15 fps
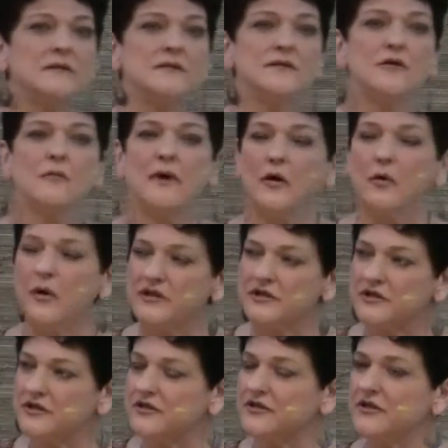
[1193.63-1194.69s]
So my
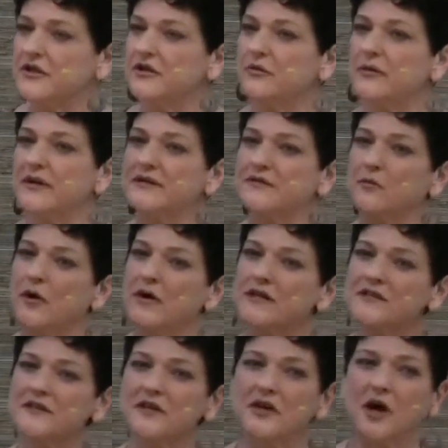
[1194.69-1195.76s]
question to you is, what
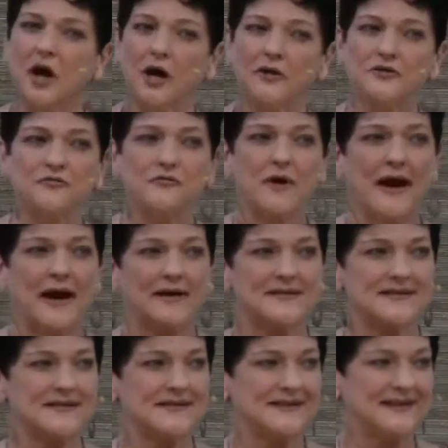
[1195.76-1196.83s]
is the
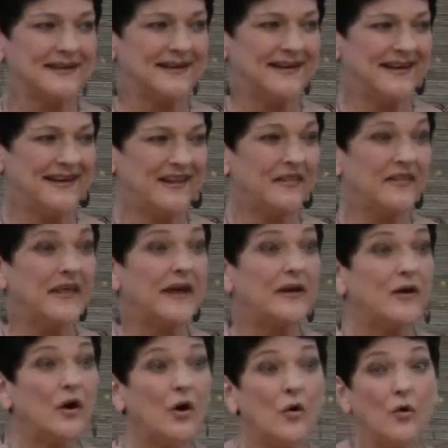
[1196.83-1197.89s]
contrast that
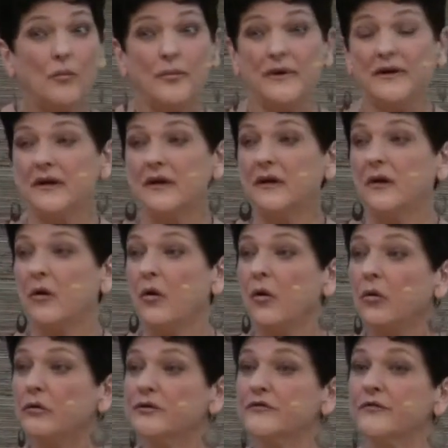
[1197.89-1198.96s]
hope
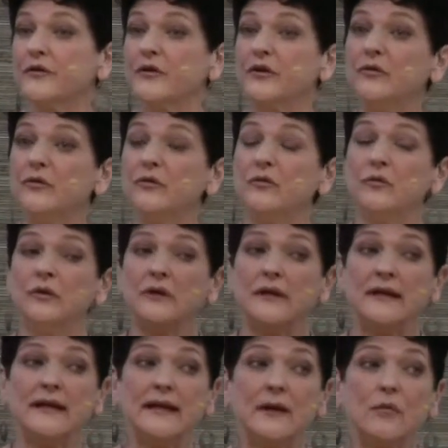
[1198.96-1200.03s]
holds for you,
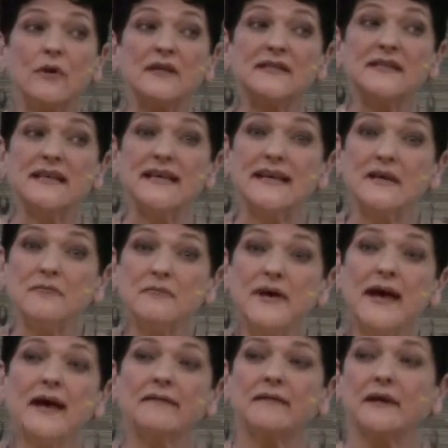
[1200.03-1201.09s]
what is the
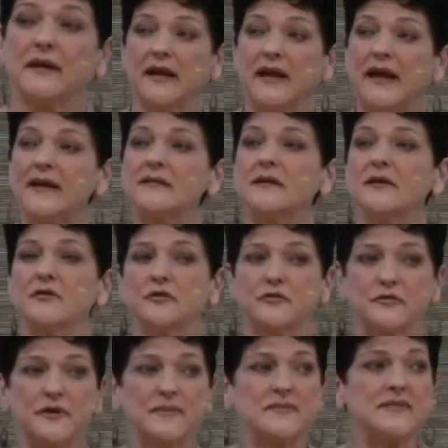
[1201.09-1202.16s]
impact has on your
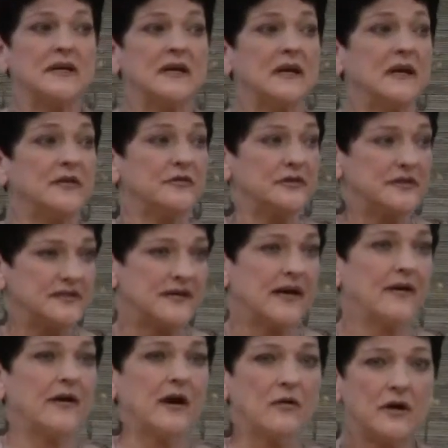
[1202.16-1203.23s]
dreams and your desired
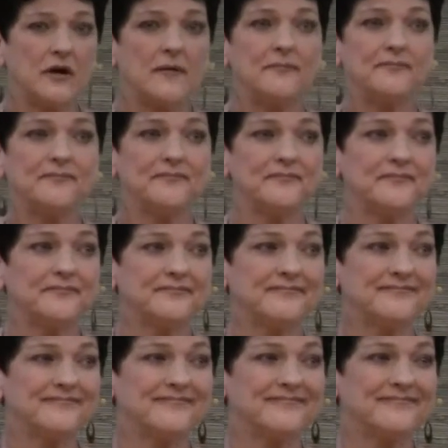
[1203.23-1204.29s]

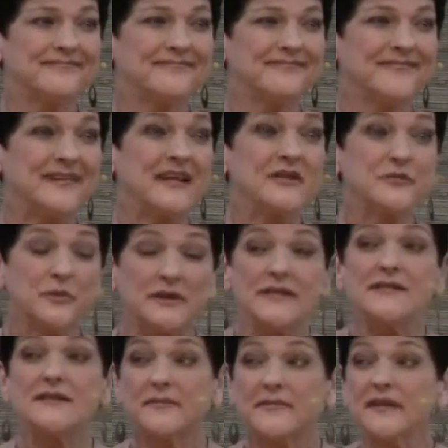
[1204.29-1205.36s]
outcome. It's really
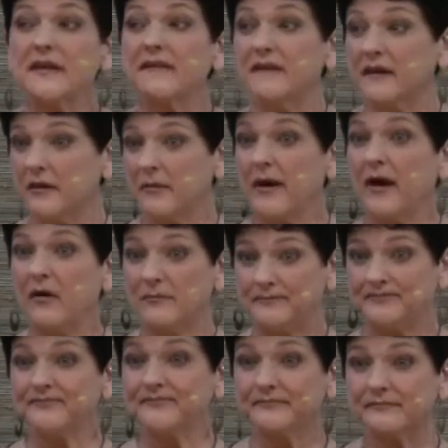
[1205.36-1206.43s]
something to think about.
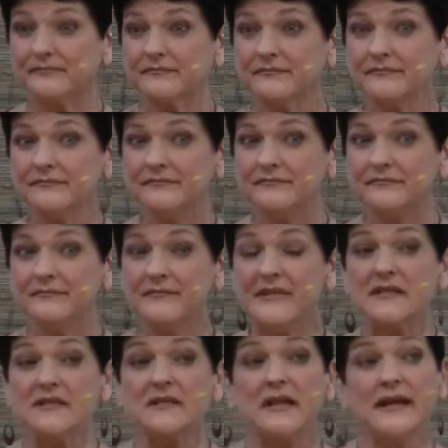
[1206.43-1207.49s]

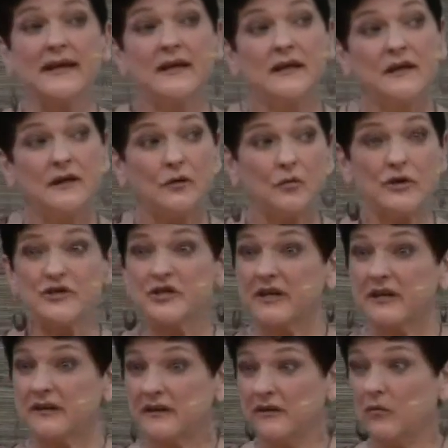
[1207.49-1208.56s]
It's like
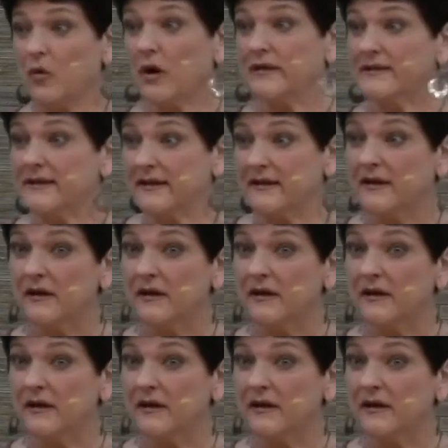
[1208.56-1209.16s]
wishing and wanting.